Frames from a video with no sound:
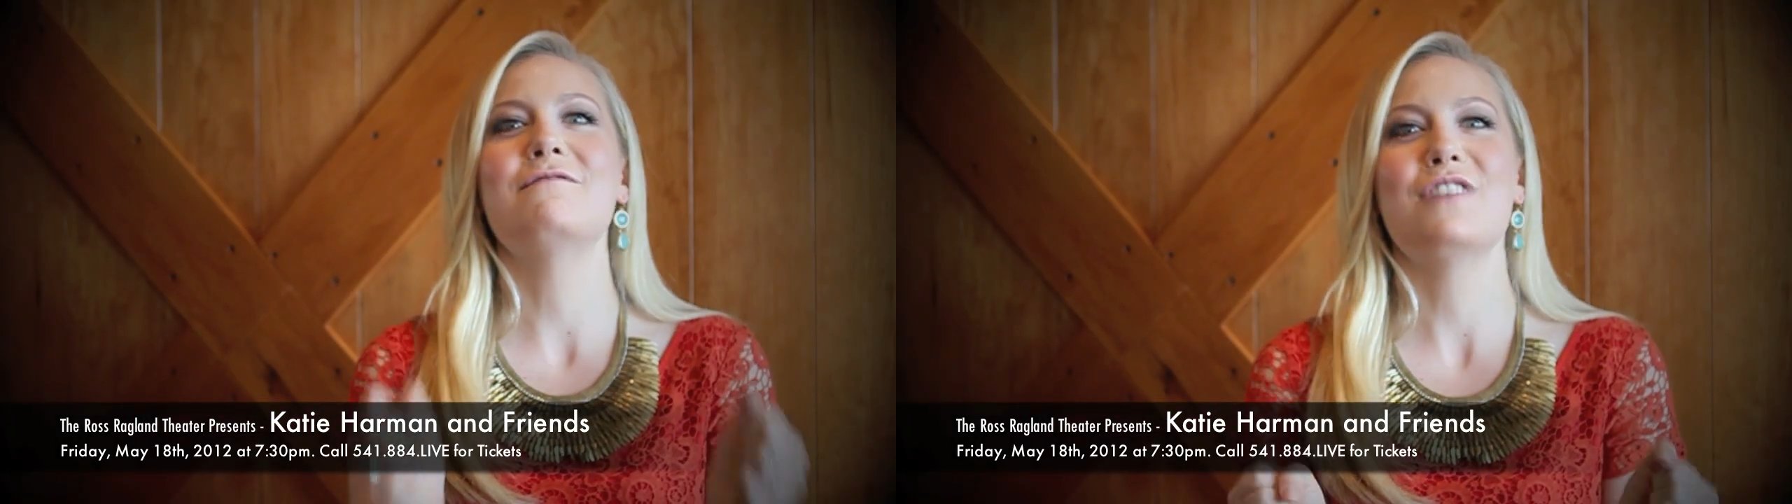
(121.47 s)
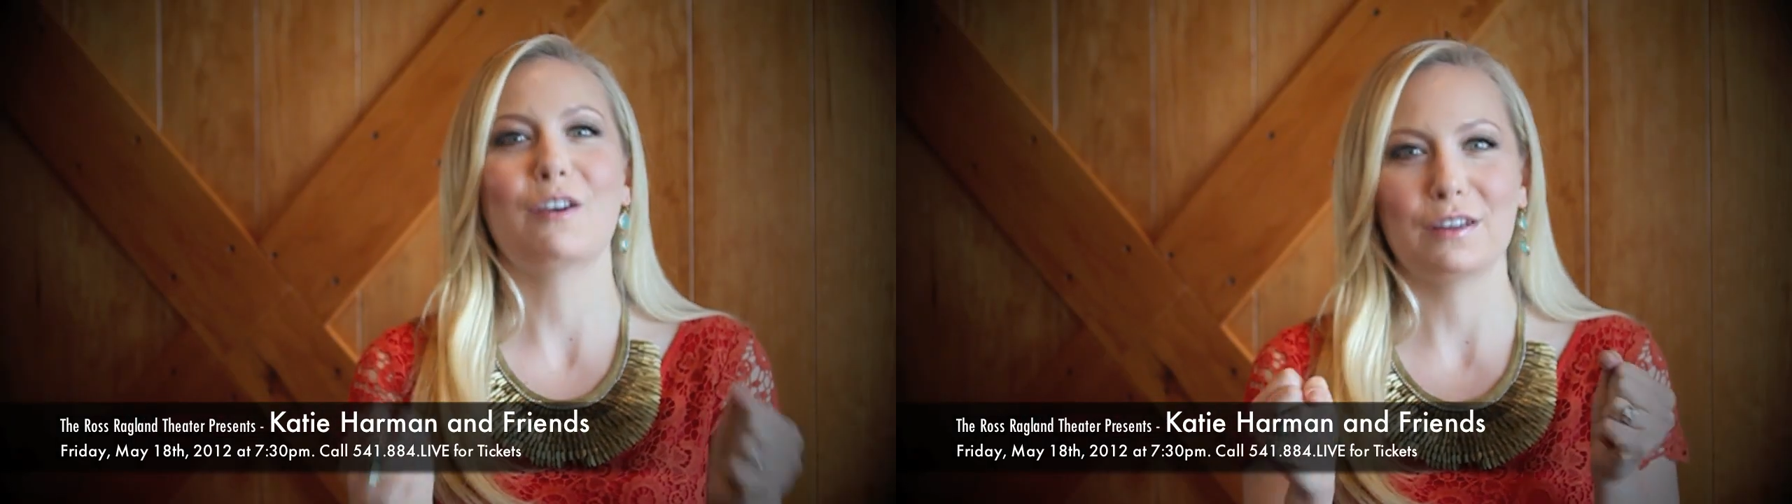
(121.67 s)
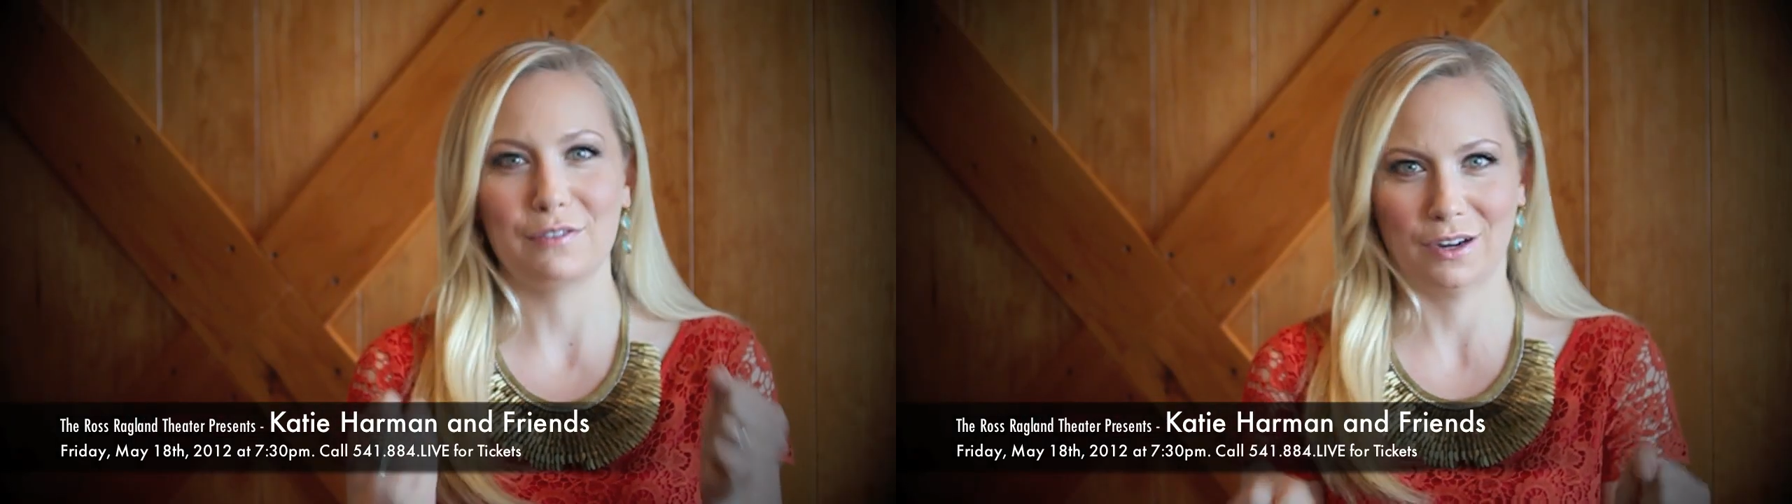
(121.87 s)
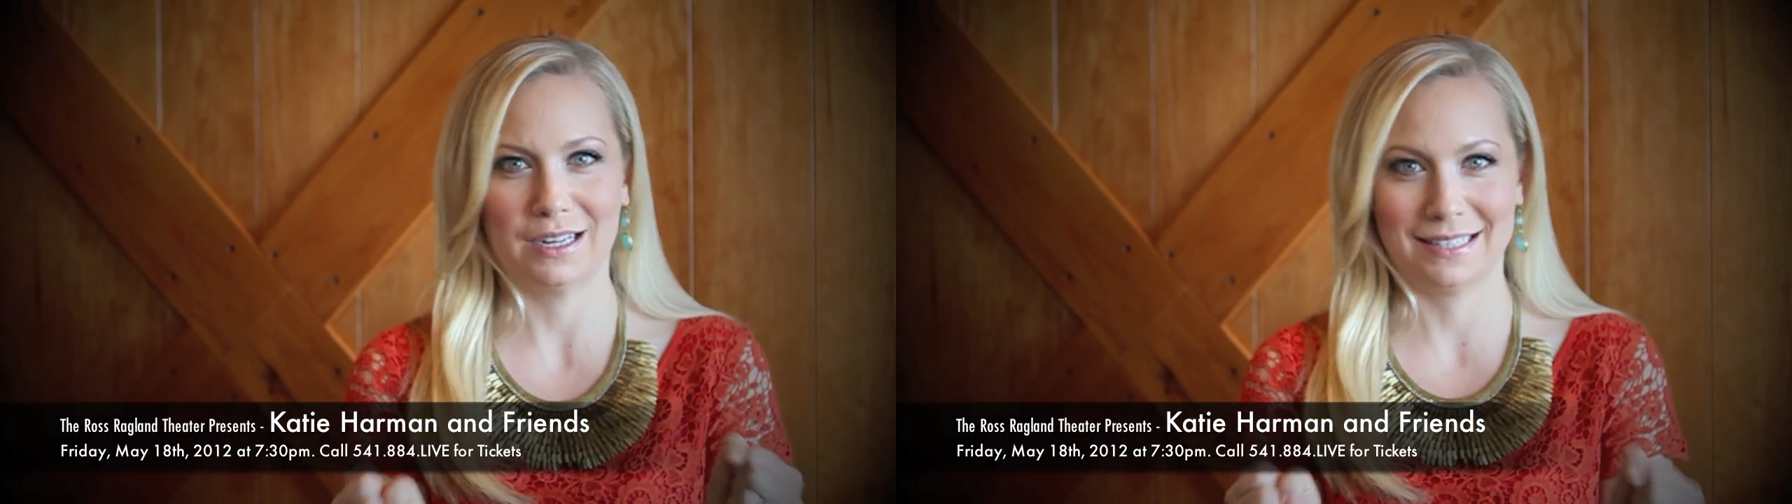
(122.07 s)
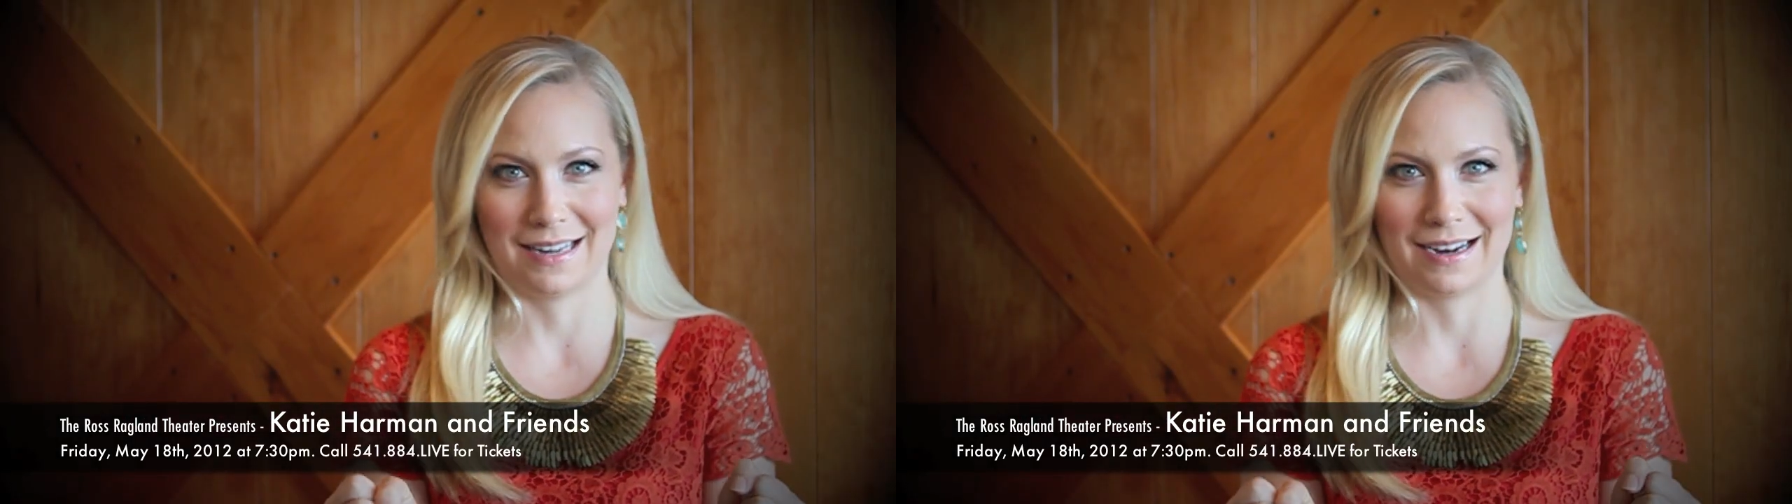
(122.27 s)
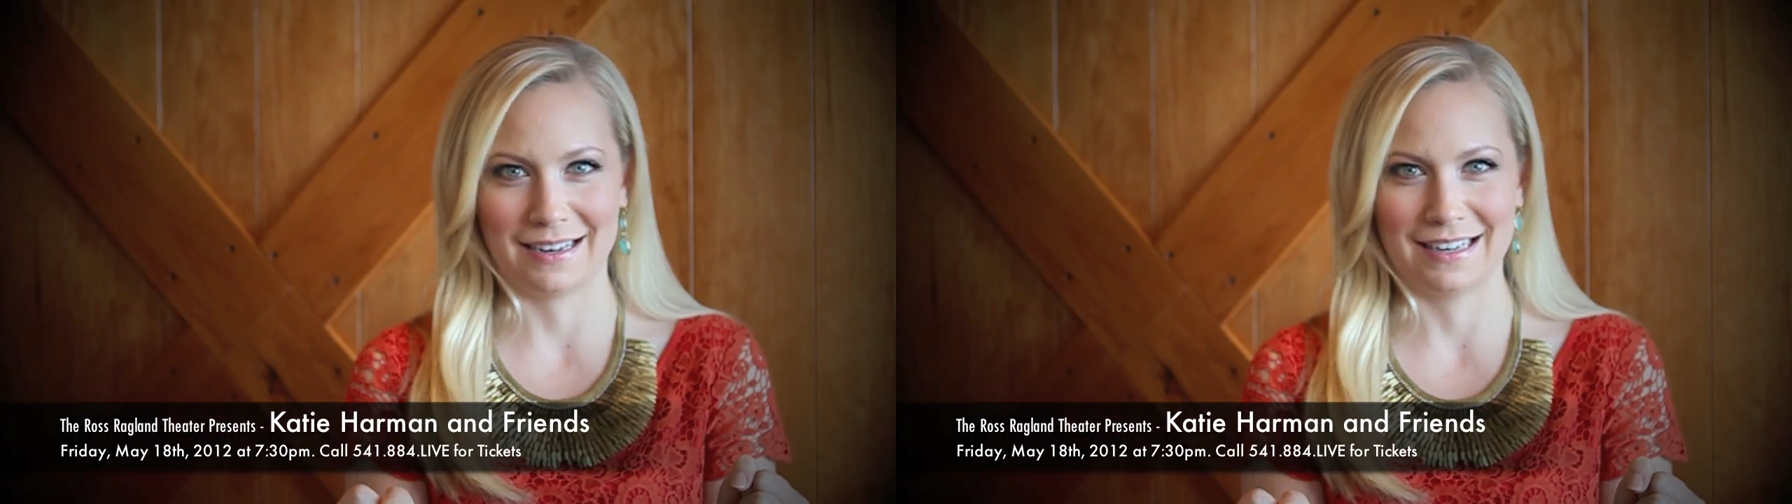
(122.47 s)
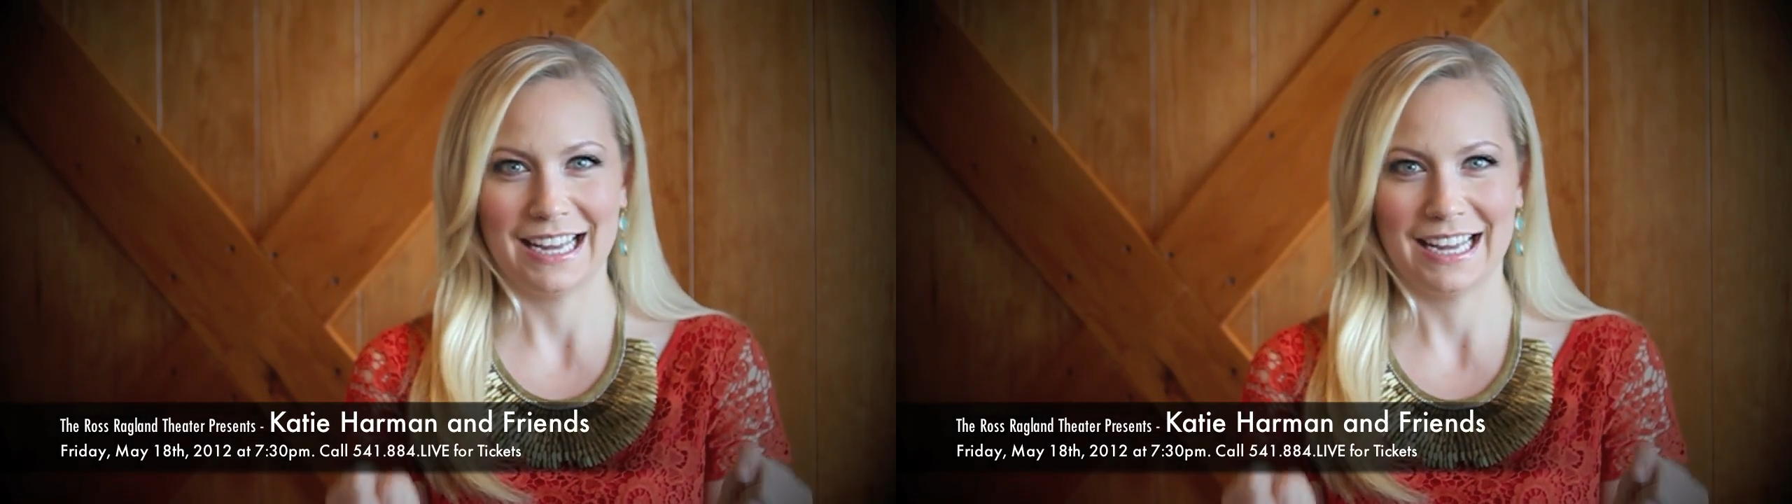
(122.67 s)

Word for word: very, very excited